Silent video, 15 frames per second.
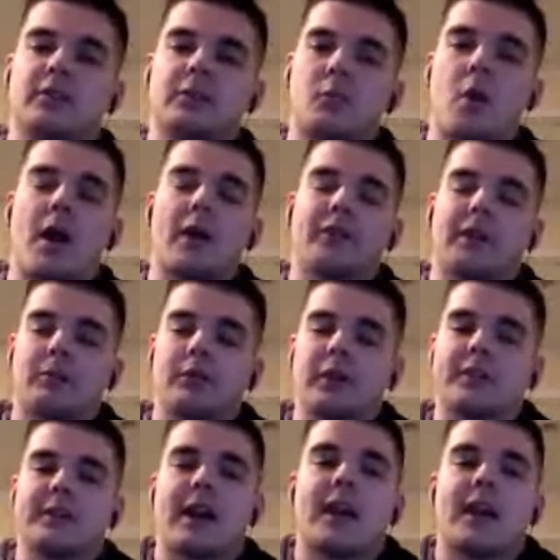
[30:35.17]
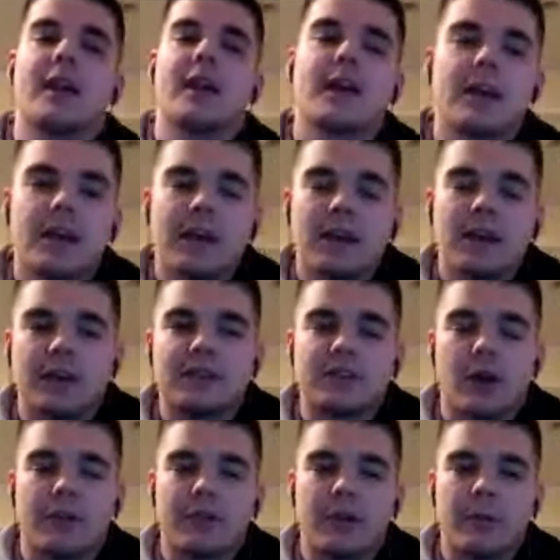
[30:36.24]
get really tight. It's tough for him to
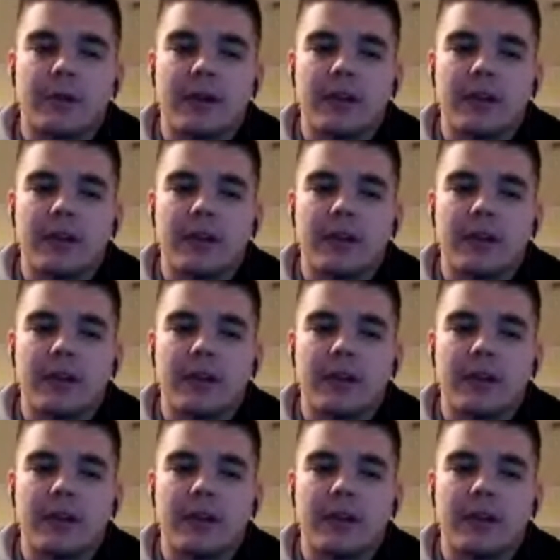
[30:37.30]
hit it.